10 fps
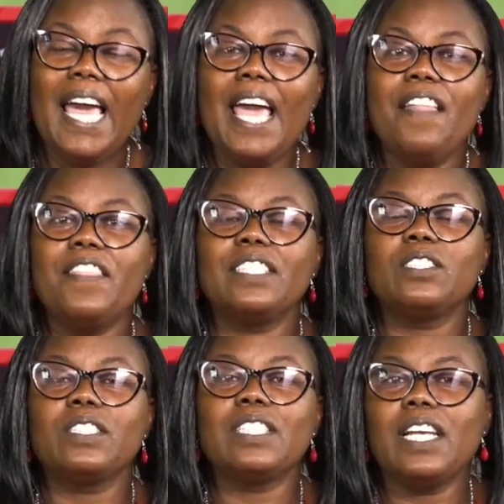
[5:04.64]
And the
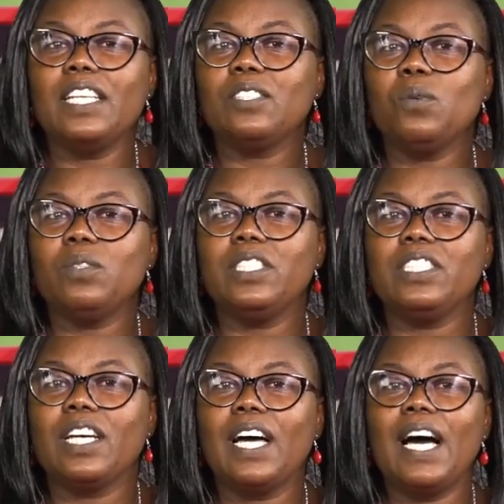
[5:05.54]
Sunday school
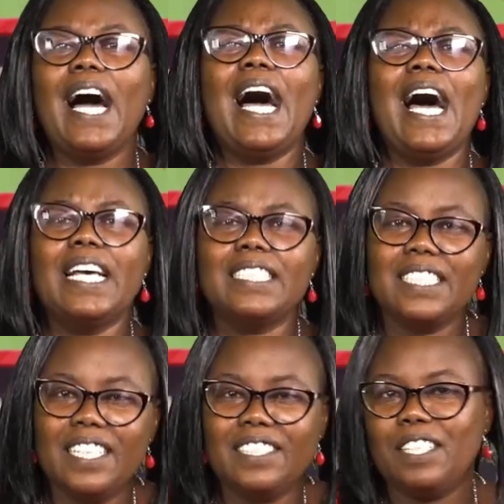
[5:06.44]
teacher
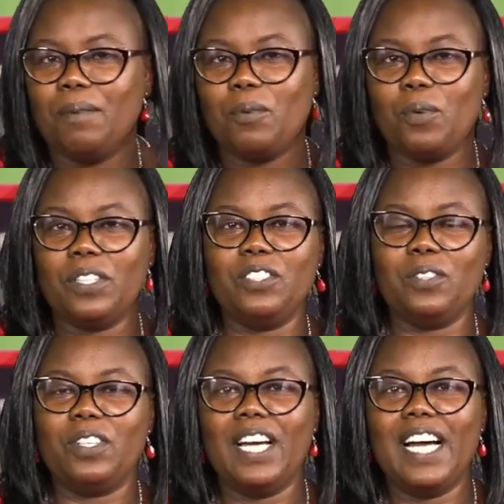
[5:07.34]
asked the same
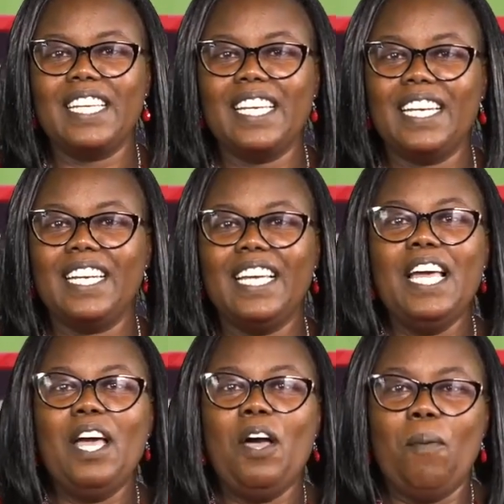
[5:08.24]
question again.
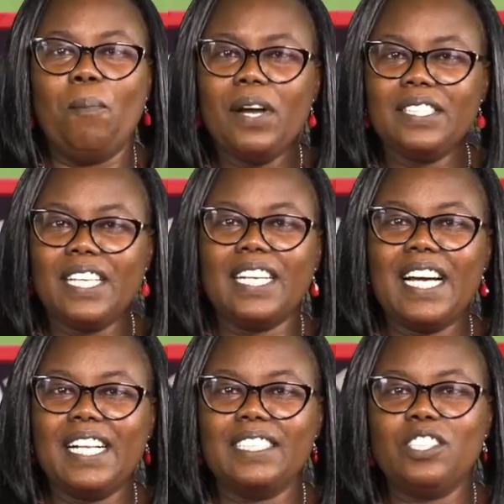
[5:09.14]
"Boys and
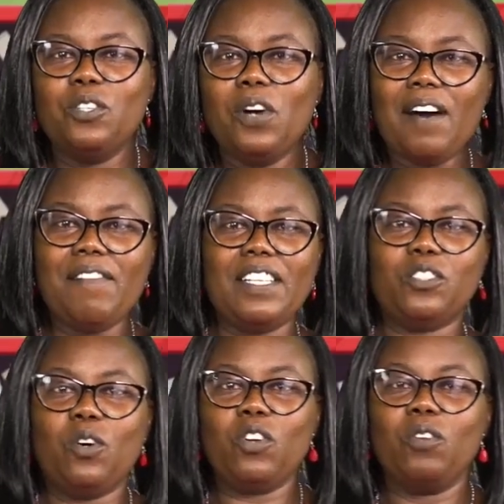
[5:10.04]
girls, do you have a
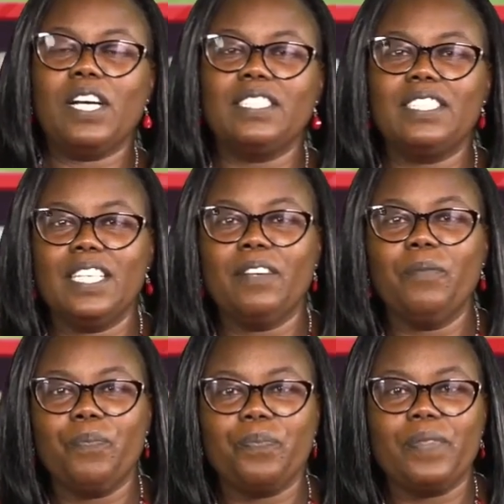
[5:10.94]
song you can sing?"
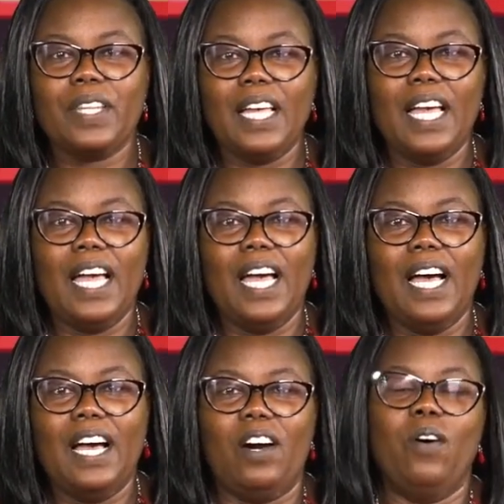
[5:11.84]

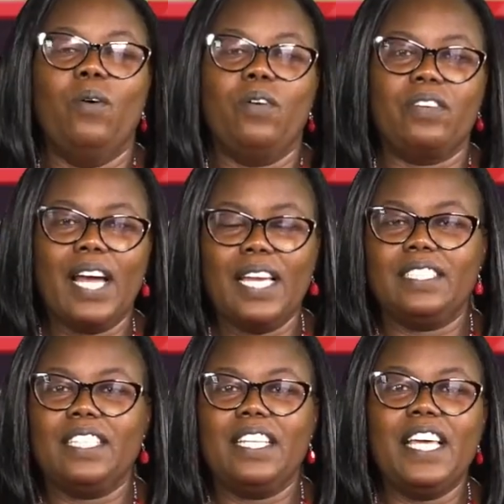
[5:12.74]
"All
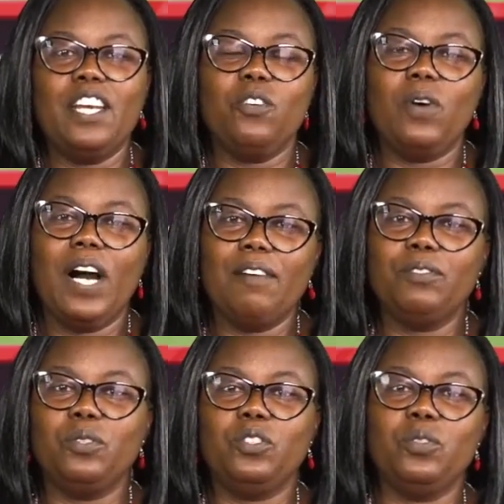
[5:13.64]
right, then you have
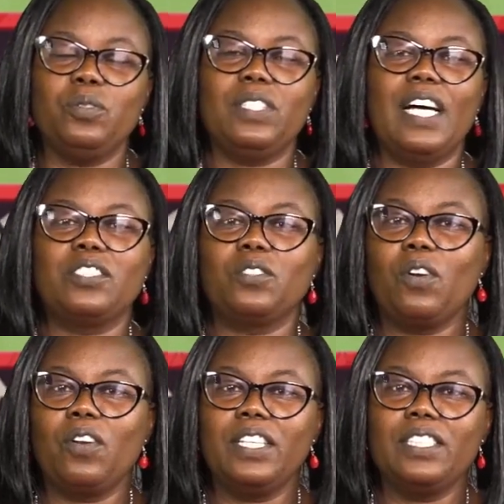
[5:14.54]
to choose a
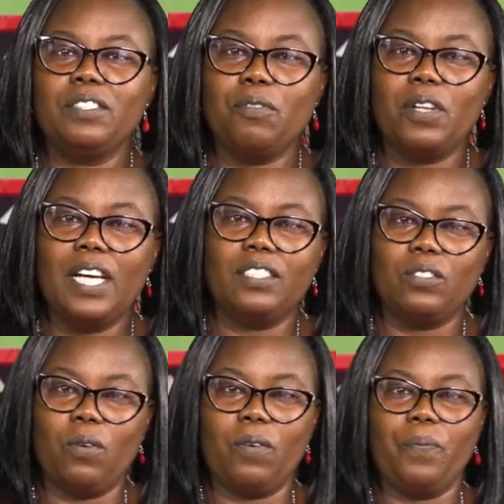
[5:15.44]
soloist for that
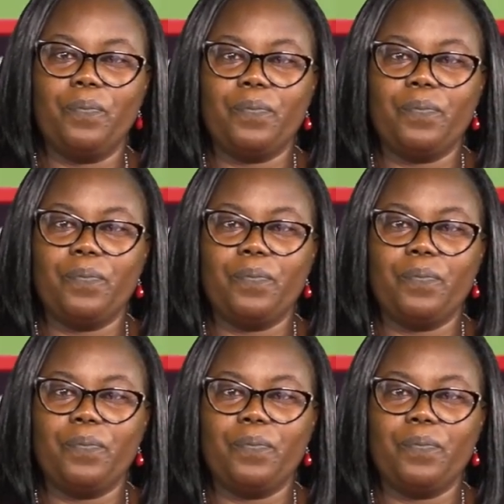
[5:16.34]
song."